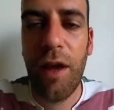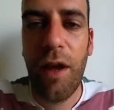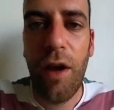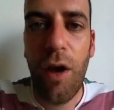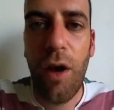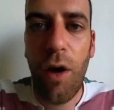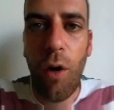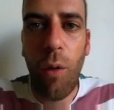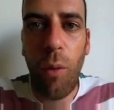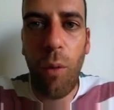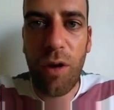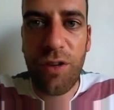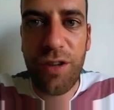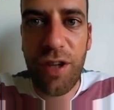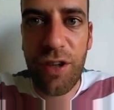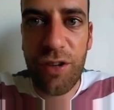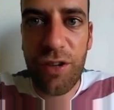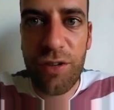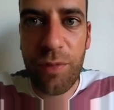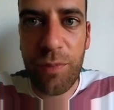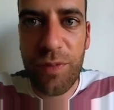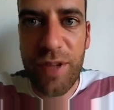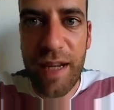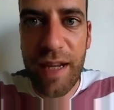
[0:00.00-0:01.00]
wanting some
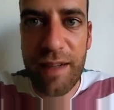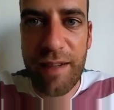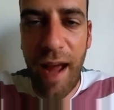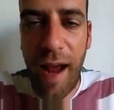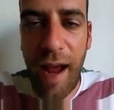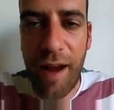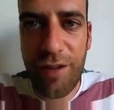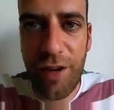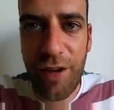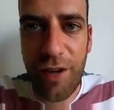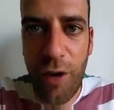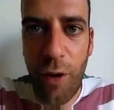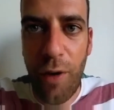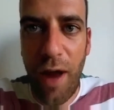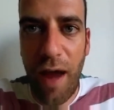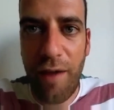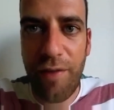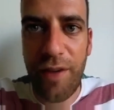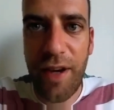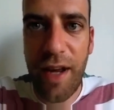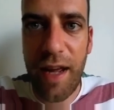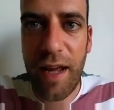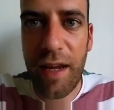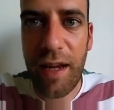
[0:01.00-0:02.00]
Tic Tacs. They don't have
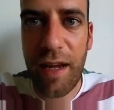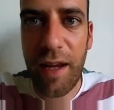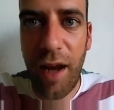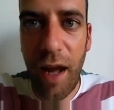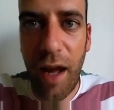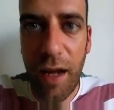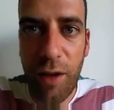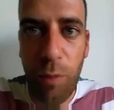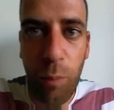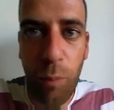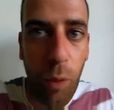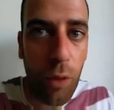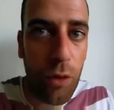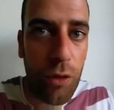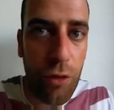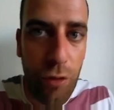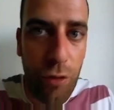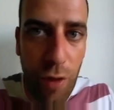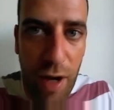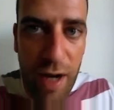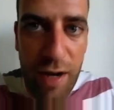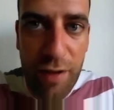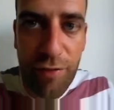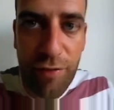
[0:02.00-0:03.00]
any, and I can wander in
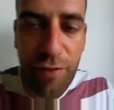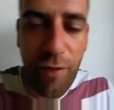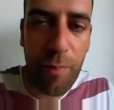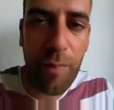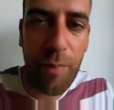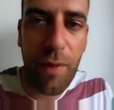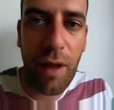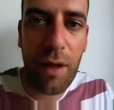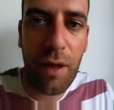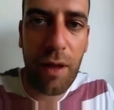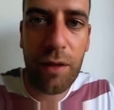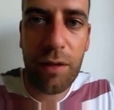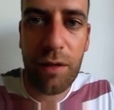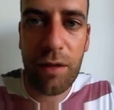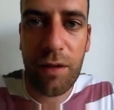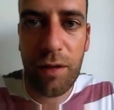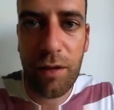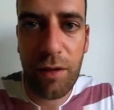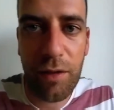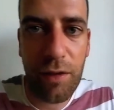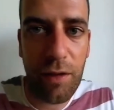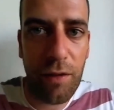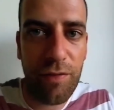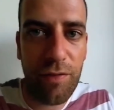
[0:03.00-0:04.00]
from the
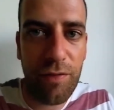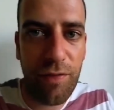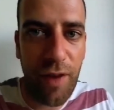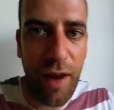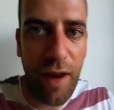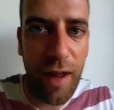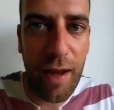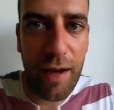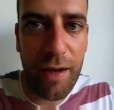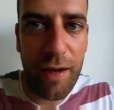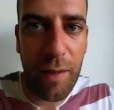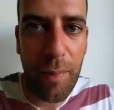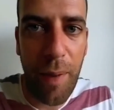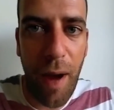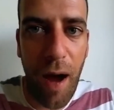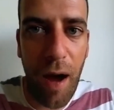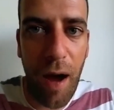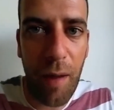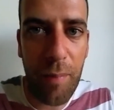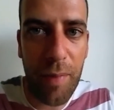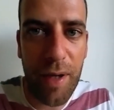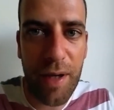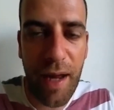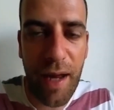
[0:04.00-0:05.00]
flat, the apartment
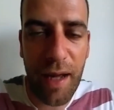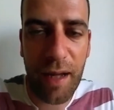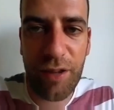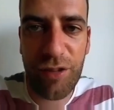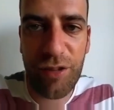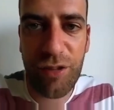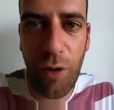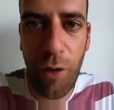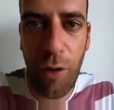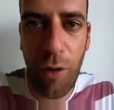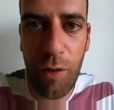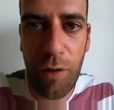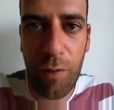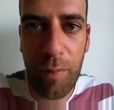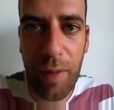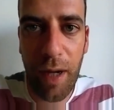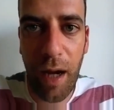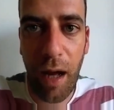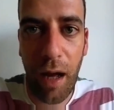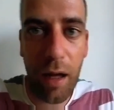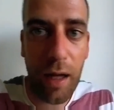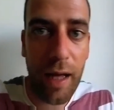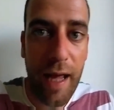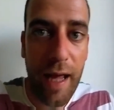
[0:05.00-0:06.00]
next door, and be like,
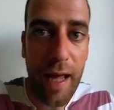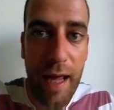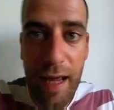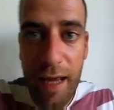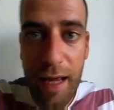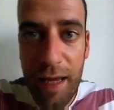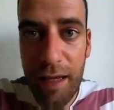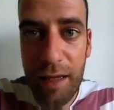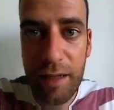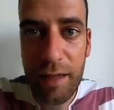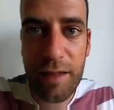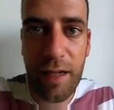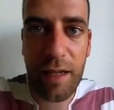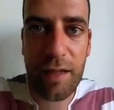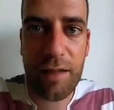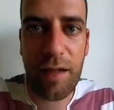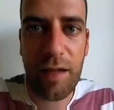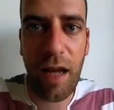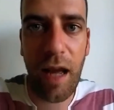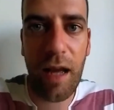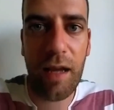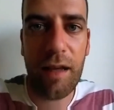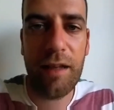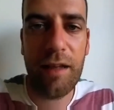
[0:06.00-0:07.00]
hey, Tic
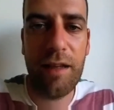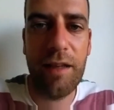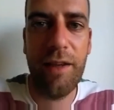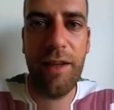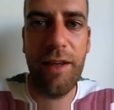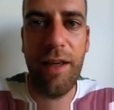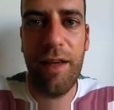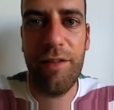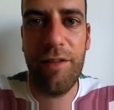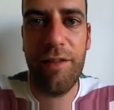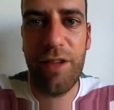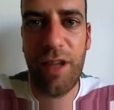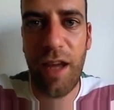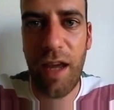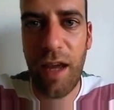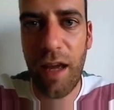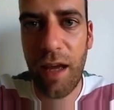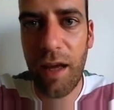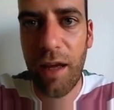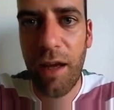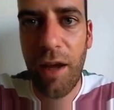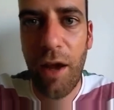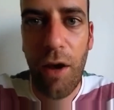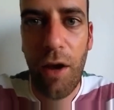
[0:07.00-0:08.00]
Tac is here.
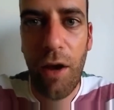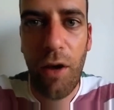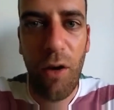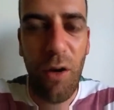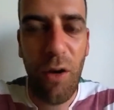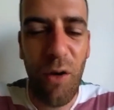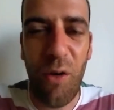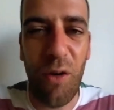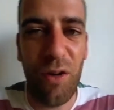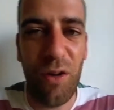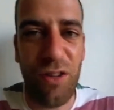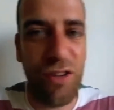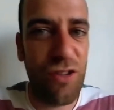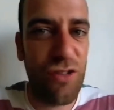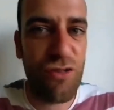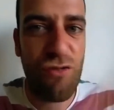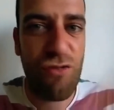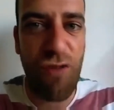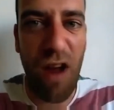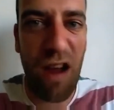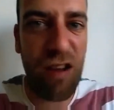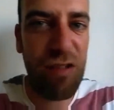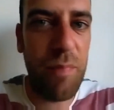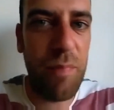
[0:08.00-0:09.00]
Or just dress
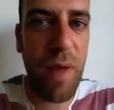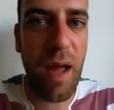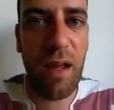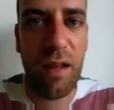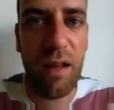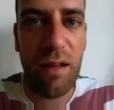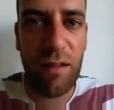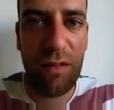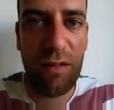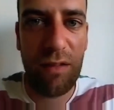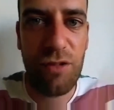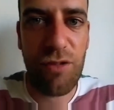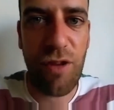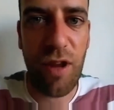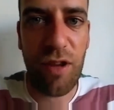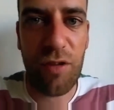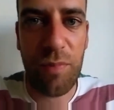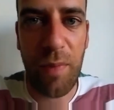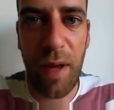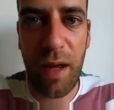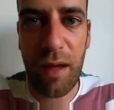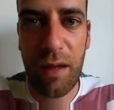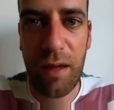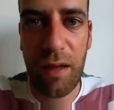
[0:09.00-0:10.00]
me
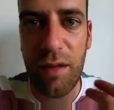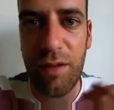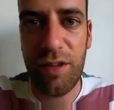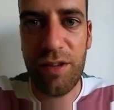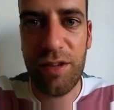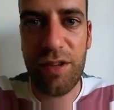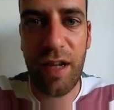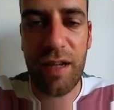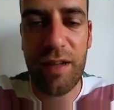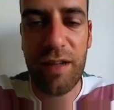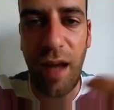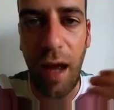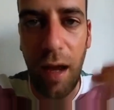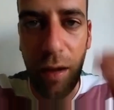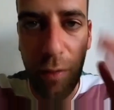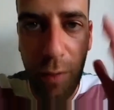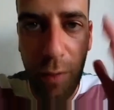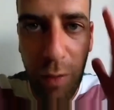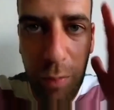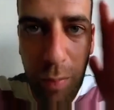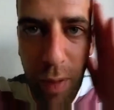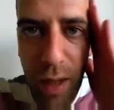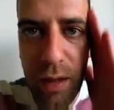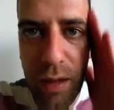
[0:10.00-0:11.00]
as a Tic Tac with my
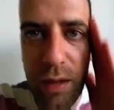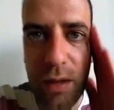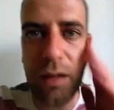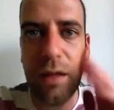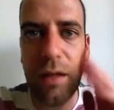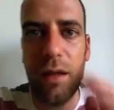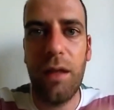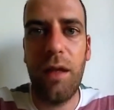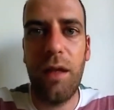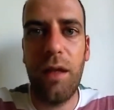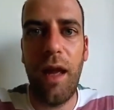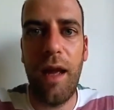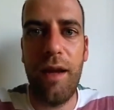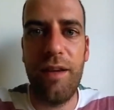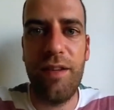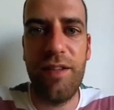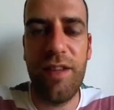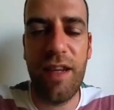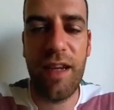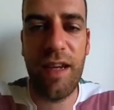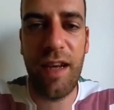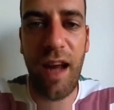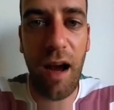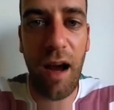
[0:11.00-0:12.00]
head sticking
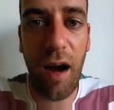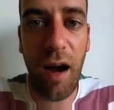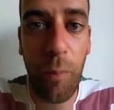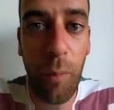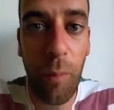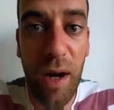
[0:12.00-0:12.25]
out. I'm willing